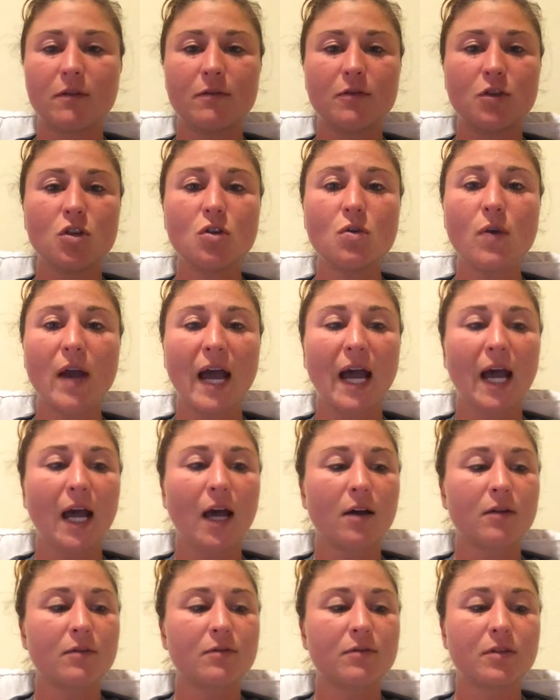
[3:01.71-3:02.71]
if you
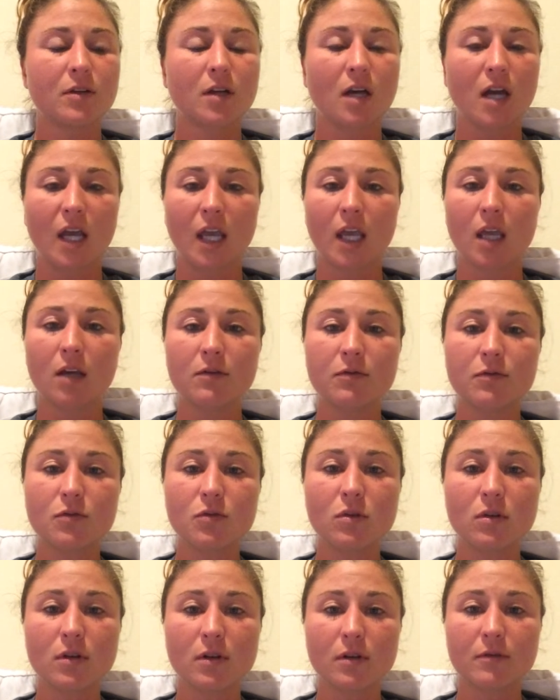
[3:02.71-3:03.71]
have a
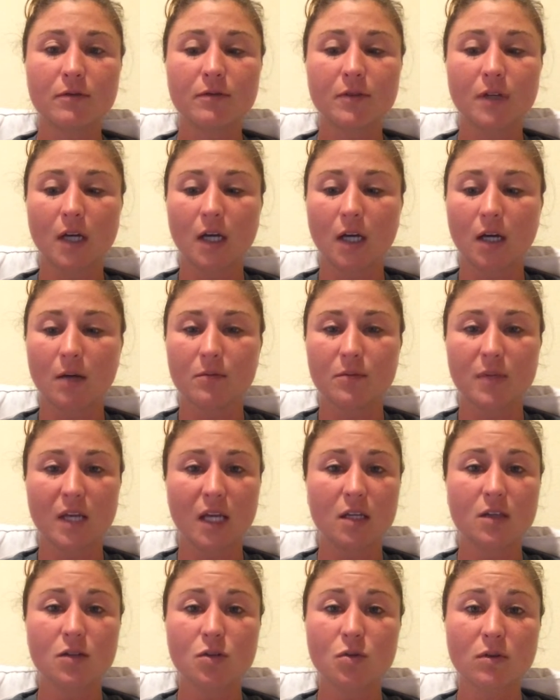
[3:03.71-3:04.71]
handful of
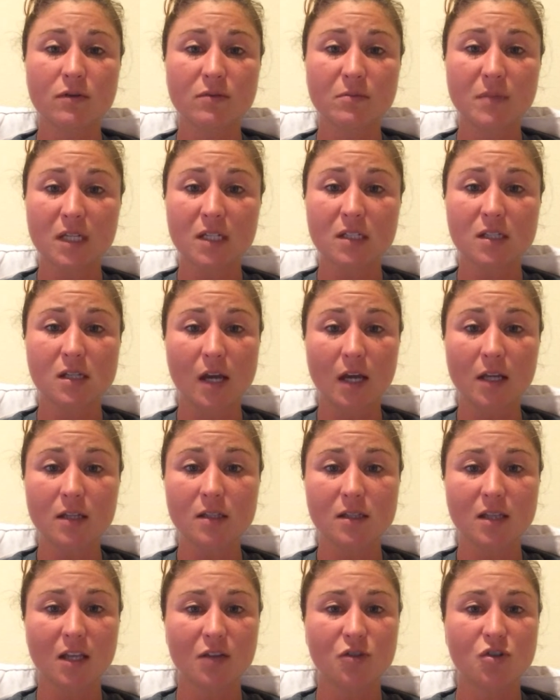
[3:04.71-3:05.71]
any sort of mixed
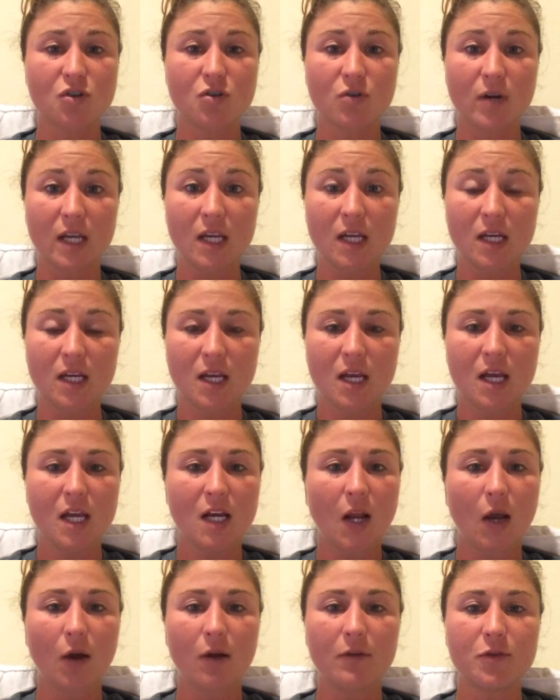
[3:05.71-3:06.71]
nuts, that's great.
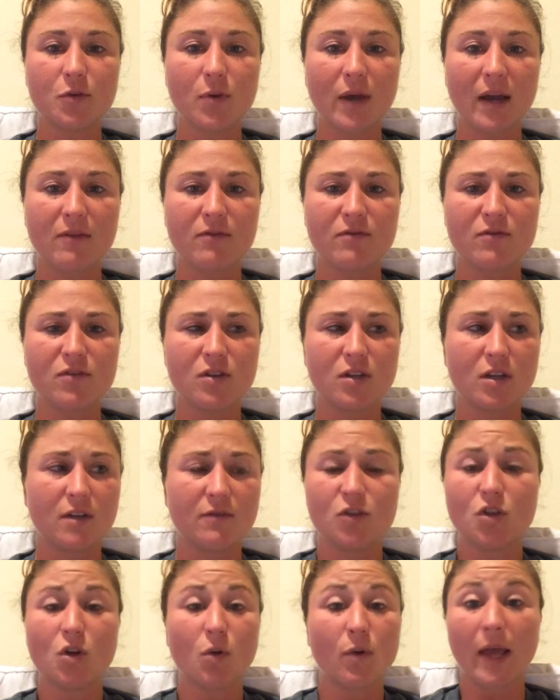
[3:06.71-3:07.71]
Now if
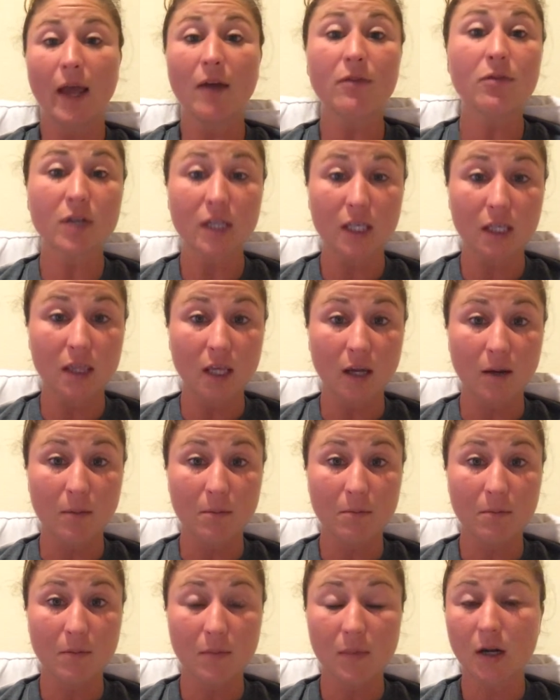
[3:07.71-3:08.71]
you don't ever eat
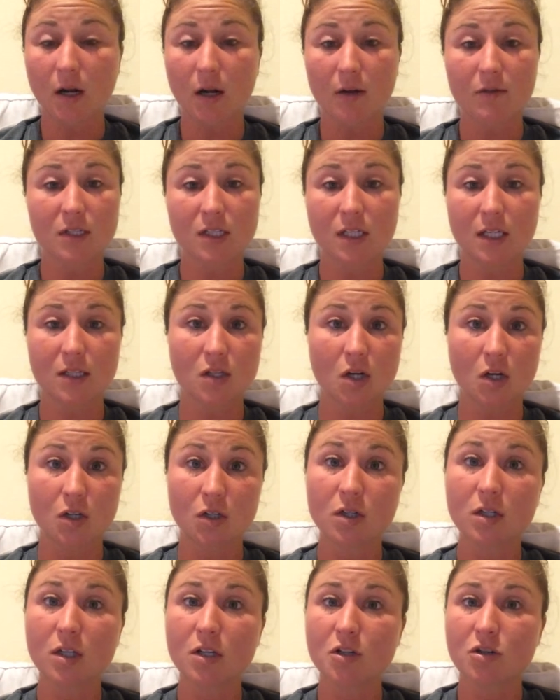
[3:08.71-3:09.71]
them, obviously that's not
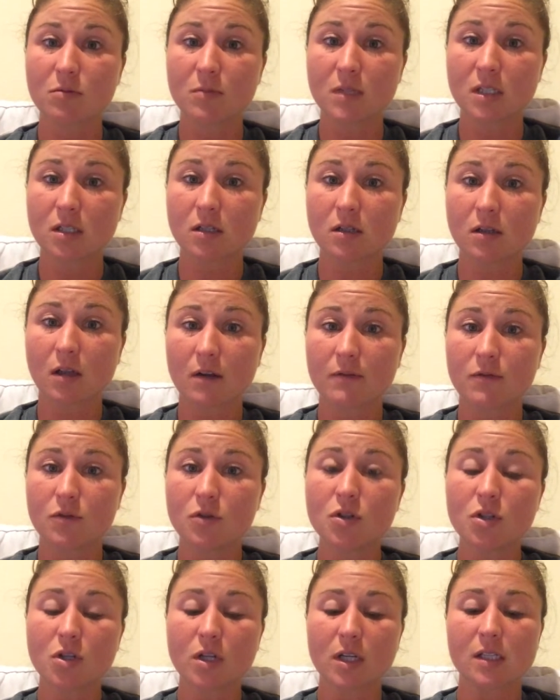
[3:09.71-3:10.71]
good because you're missing a lot of
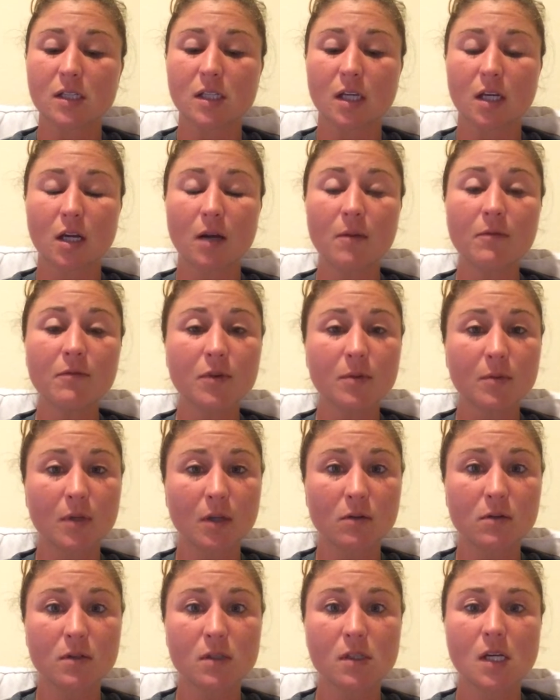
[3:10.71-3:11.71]
nutrients that come from
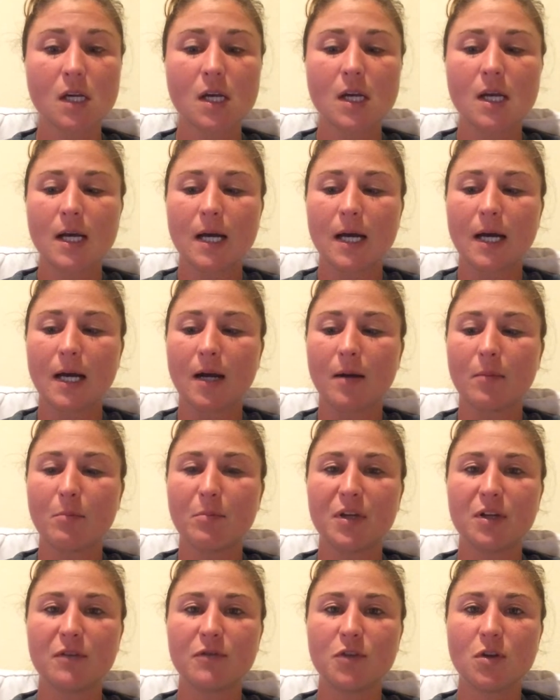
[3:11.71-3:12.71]
those.
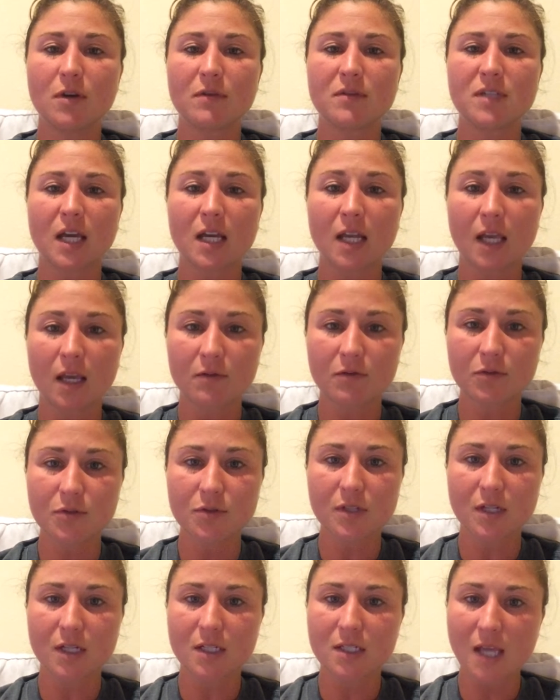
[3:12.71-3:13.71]
But if you have 10
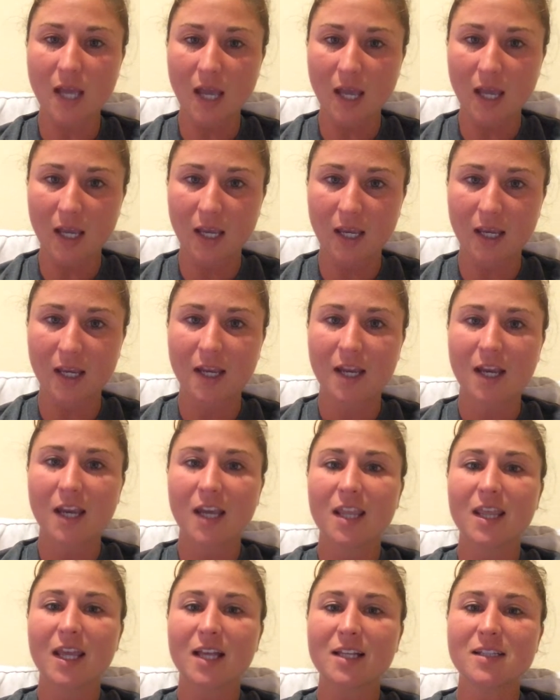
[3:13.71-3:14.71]
handfuls in a day,
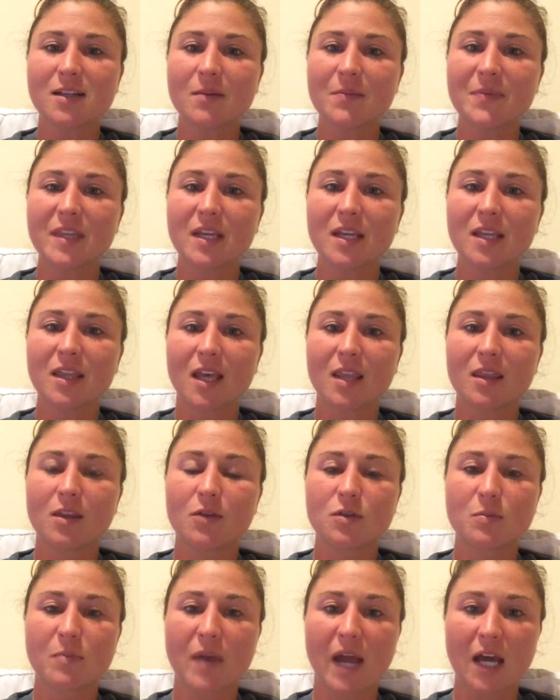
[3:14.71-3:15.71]
that's something that
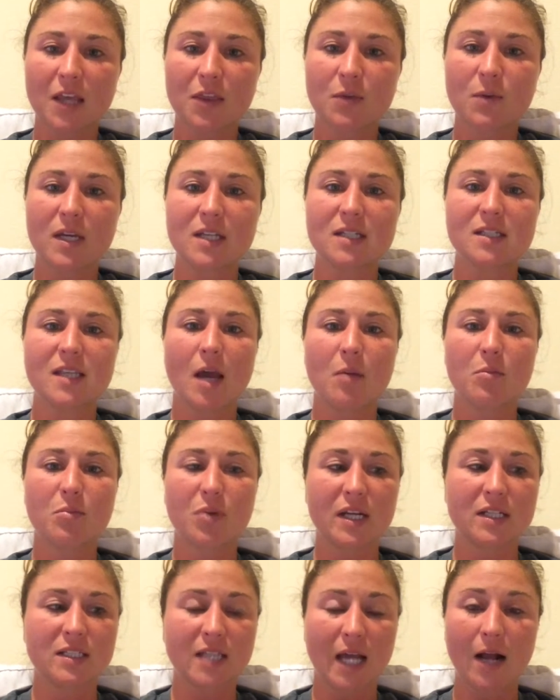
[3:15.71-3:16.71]
those pathways that
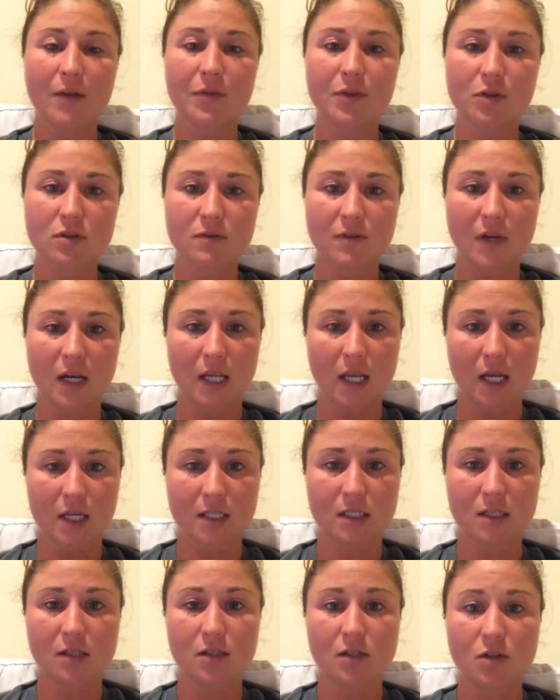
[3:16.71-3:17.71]
break down those fatty
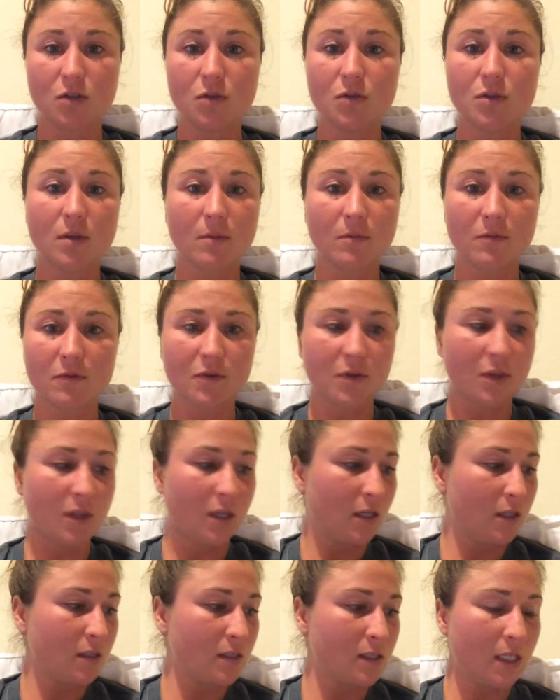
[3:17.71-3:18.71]
acids and use them for
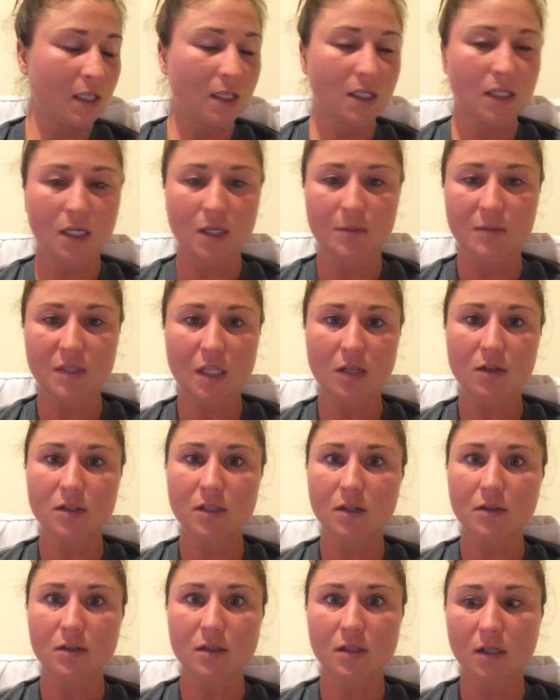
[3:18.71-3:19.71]
things like
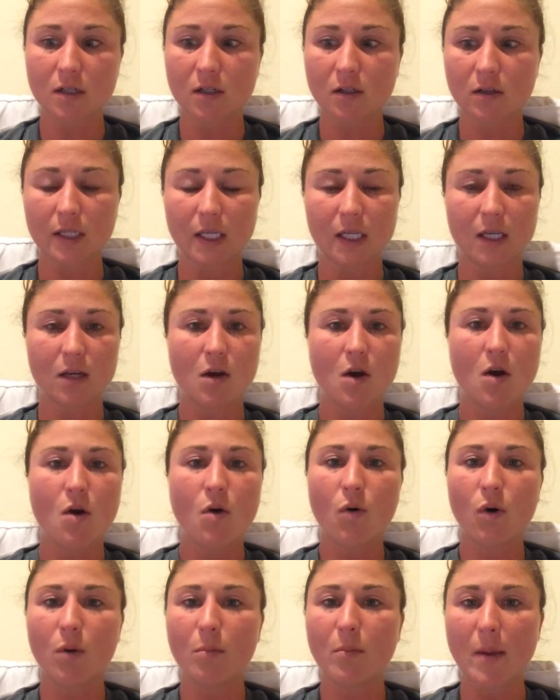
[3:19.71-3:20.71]
cell-to-cell signaling
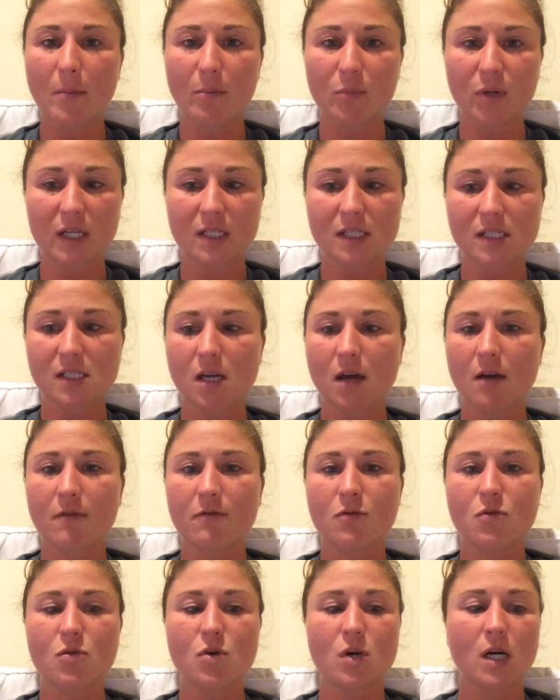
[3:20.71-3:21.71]
or membrane
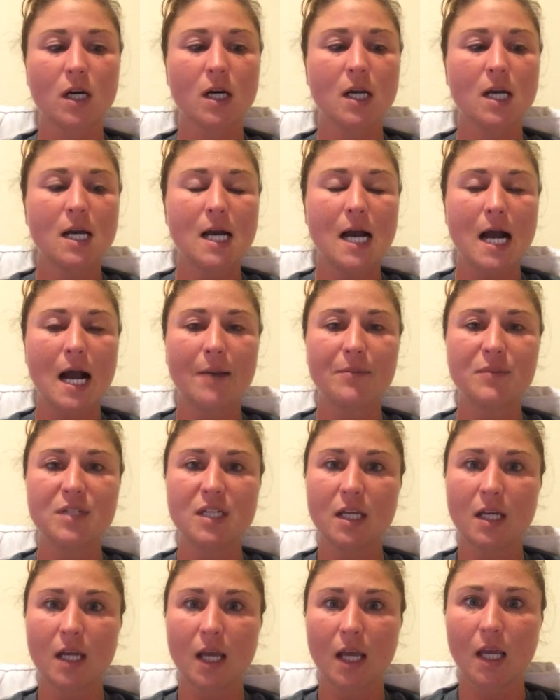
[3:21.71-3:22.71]
stuff or
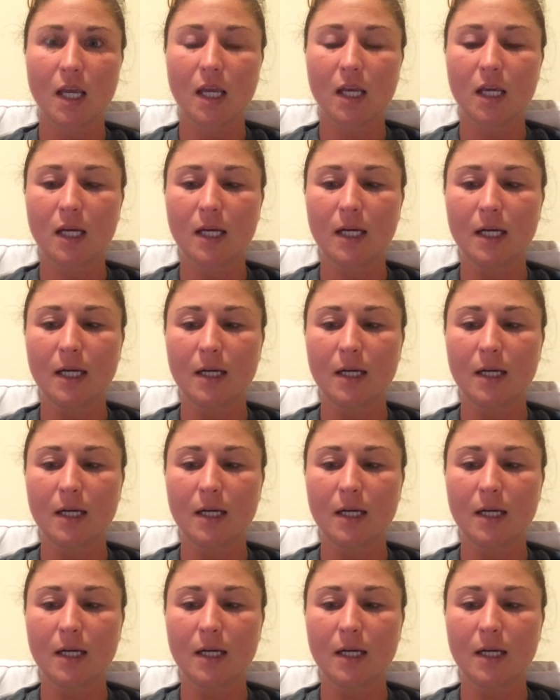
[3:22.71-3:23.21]
DNA,